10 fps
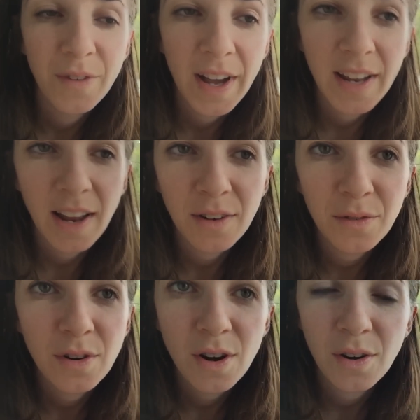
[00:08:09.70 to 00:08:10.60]
find, I
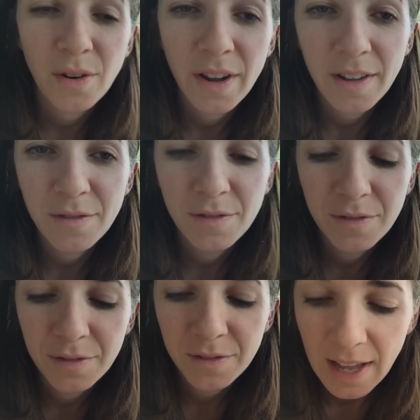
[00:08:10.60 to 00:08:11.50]
don't know
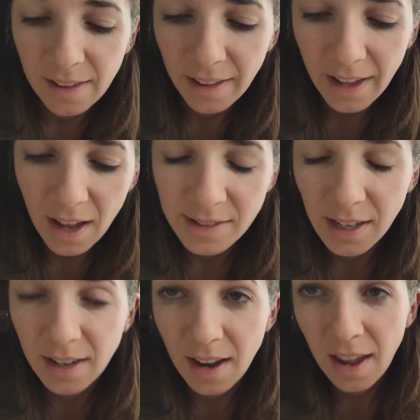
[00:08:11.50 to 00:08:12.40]
if LA has
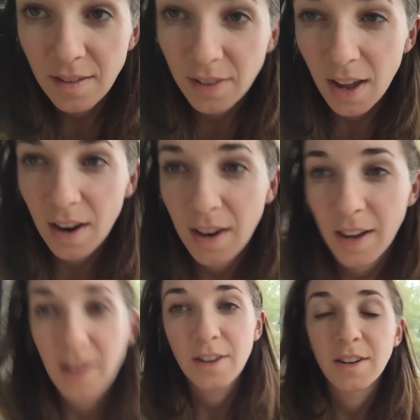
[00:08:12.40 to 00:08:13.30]
like an
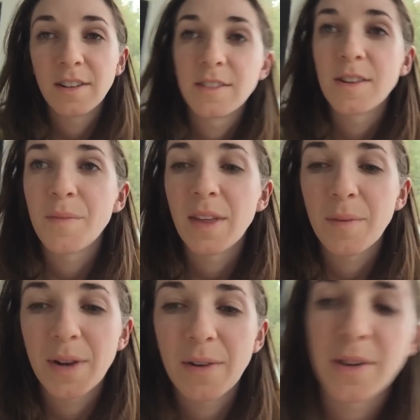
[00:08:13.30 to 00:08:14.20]
aviary or something,
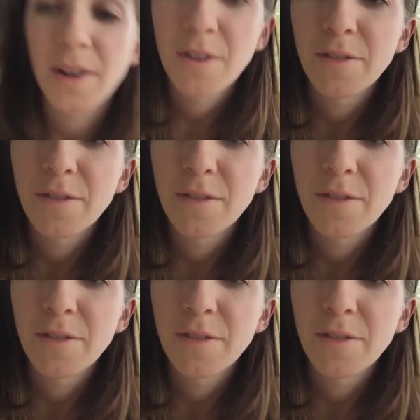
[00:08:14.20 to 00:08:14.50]
but I wanna go